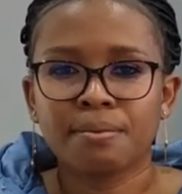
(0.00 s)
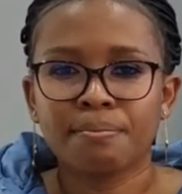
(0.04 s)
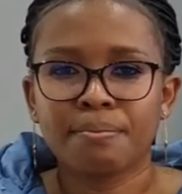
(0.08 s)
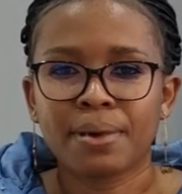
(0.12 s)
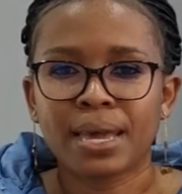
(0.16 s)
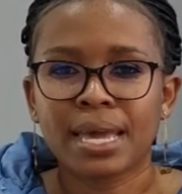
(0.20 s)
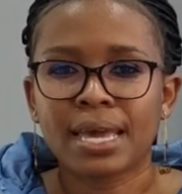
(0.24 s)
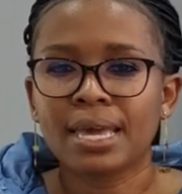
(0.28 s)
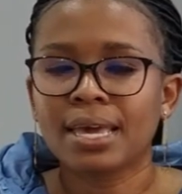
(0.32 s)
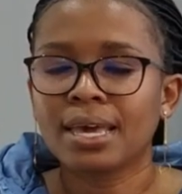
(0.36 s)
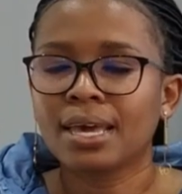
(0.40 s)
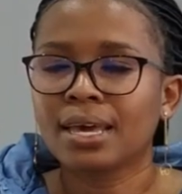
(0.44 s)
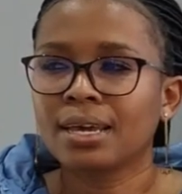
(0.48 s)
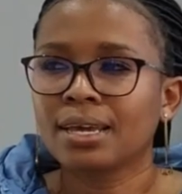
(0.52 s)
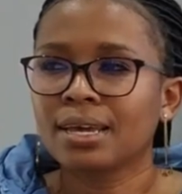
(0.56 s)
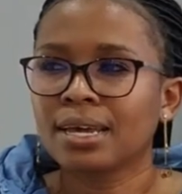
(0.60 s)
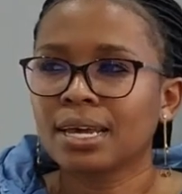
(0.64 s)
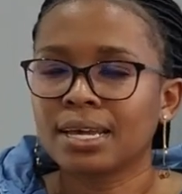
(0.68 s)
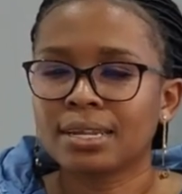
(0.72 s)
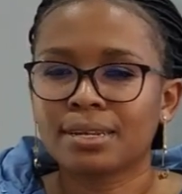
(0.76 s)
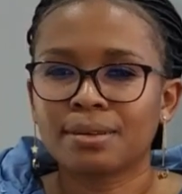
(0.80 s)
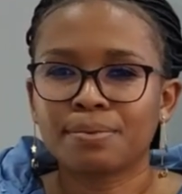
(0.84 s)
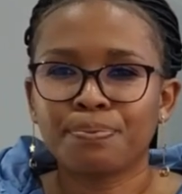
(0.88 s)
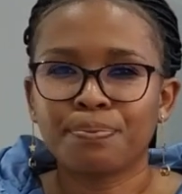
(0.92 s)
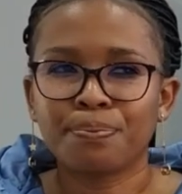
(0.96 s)
making
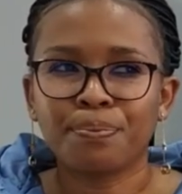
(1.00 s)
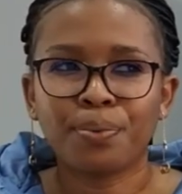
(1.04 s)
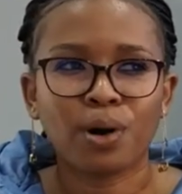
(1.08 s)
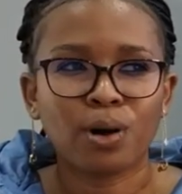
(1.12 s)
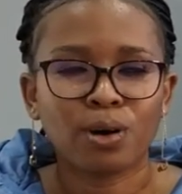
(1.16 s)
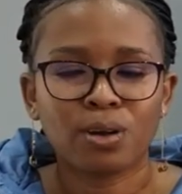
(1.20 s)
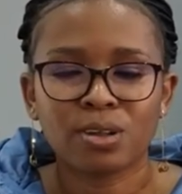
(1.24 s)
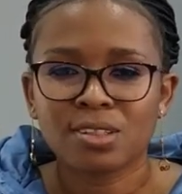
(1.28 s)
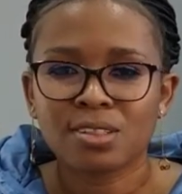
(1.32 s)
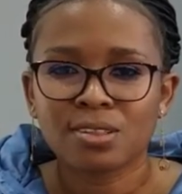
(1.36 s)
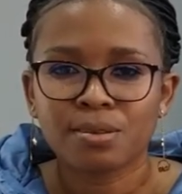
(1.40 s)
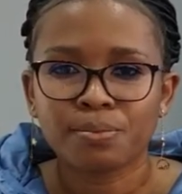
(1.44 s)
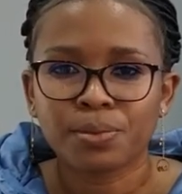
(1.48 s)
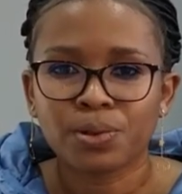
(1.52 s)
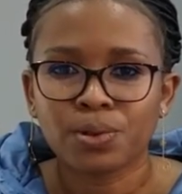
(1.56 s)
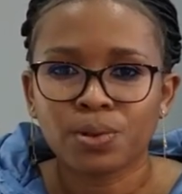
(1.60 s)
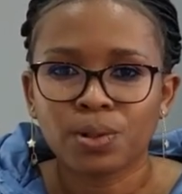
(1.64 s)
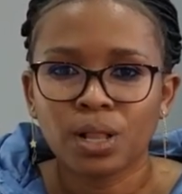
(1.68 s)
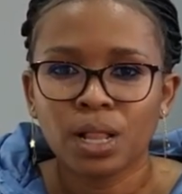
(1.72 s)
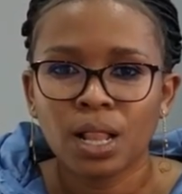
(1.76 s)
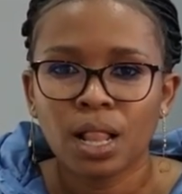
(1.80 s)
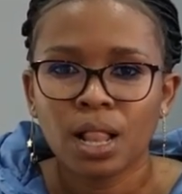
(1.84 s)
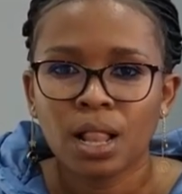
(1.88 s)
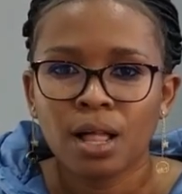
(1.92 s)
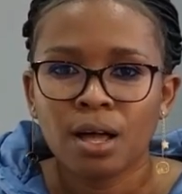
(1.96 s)
it
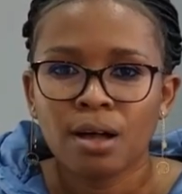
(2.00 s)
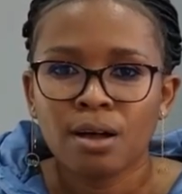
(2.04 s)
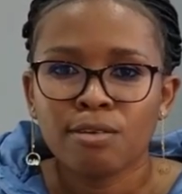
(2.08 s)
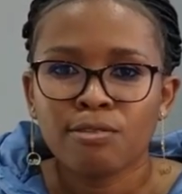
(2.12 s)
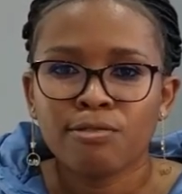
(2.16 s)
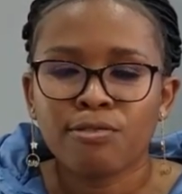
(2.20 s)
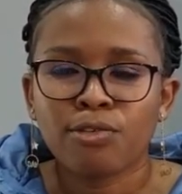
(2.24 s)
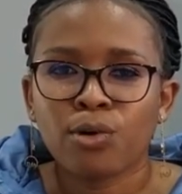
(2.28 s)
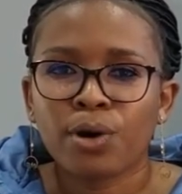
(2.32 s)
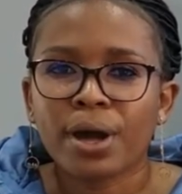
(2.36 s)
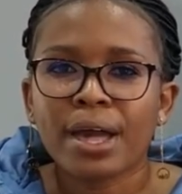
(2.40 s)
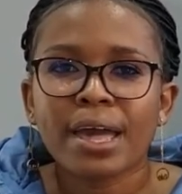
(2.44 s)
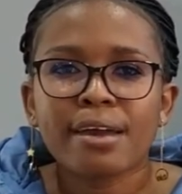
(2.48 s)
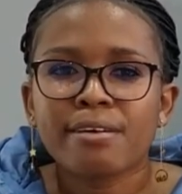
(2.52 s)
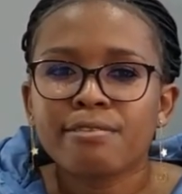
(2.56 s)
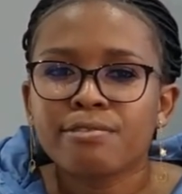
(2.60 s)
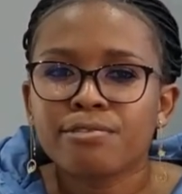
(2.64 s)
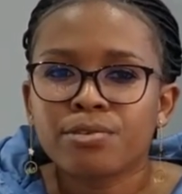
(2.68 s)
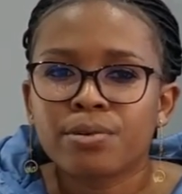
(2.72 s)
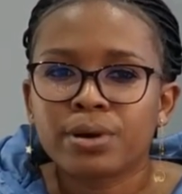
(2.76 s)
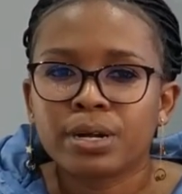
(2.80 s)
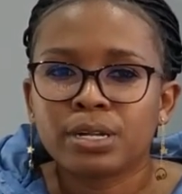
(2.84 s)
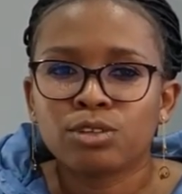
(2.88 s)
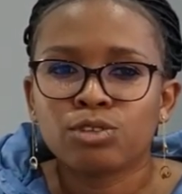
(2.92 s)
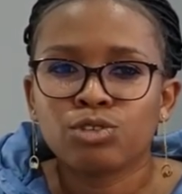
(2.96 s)
possible for
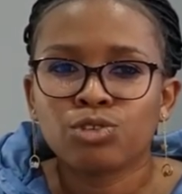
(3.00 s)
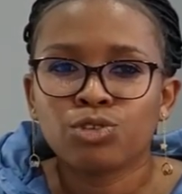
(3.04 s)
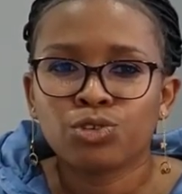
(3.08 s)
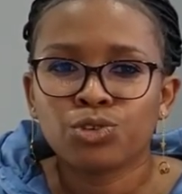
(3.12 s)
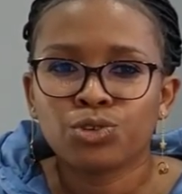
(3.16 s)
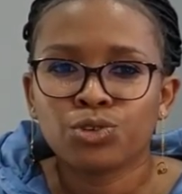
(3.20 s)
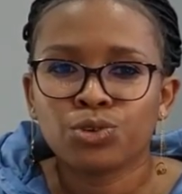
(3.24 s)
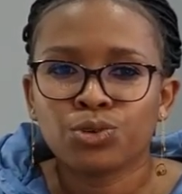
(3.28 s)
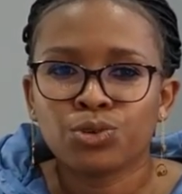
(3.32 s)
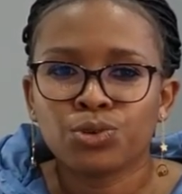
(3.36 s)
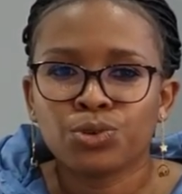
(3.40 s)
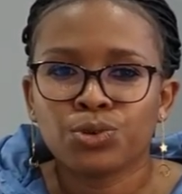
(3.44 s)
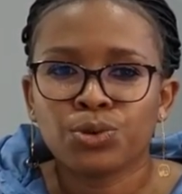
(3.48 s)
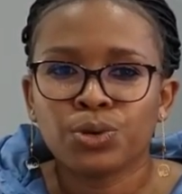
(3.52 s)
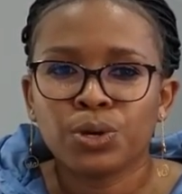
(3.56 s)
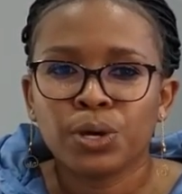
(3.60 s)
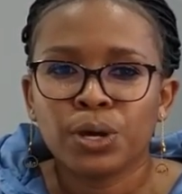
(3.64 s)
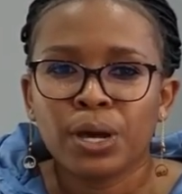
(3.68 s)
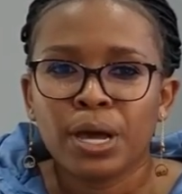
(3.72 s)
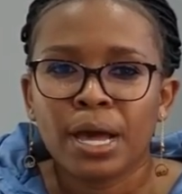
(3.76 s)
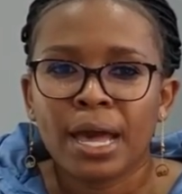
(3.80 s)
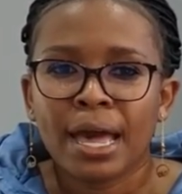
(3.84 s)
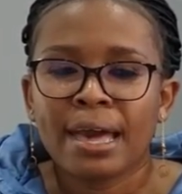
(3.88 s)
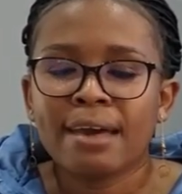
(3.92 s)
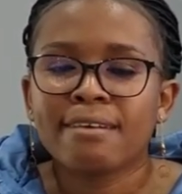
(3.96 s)
everyone to
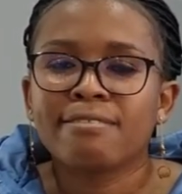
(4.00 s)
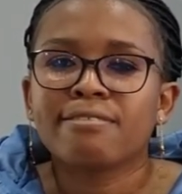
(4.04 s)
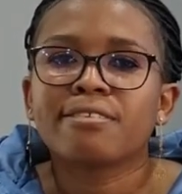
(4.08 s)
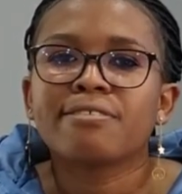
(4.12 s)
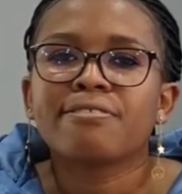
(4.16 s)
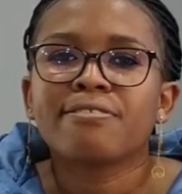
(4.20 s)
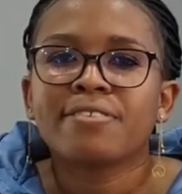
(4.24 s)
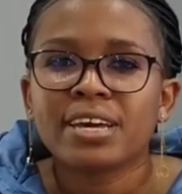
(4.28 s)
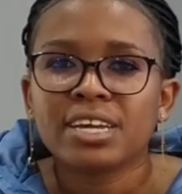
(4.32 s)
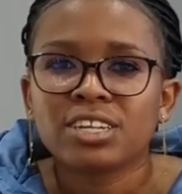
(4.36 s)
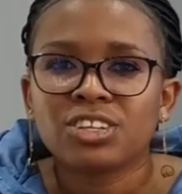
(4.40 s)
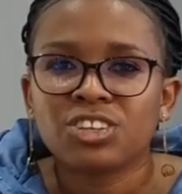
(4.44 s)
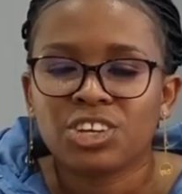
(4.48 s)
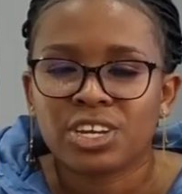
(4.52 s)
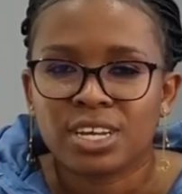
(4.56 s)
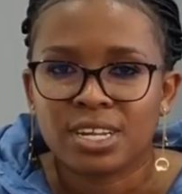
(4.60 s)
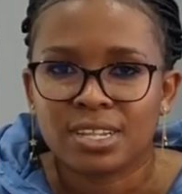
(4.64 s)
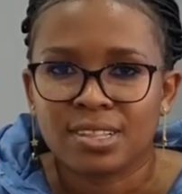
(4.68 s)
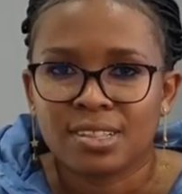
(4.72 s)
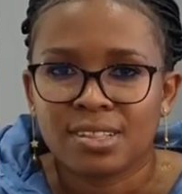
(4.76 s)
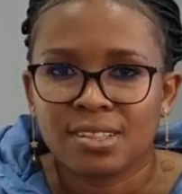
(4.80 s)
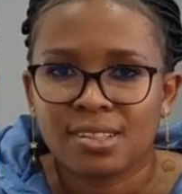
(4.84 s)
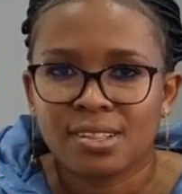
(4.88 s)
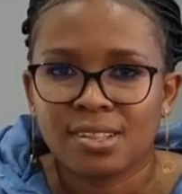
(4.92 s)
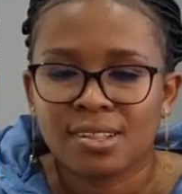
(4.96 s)
have a fair
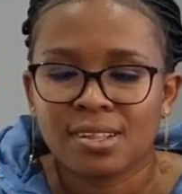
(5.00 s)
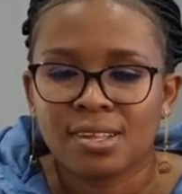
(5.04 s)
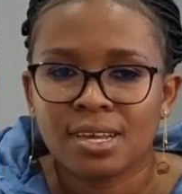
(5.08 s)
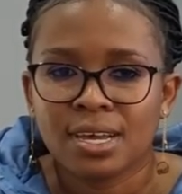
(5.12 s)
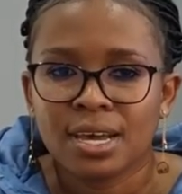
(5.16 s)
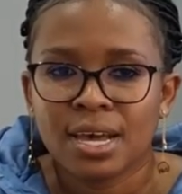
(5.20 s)
chance.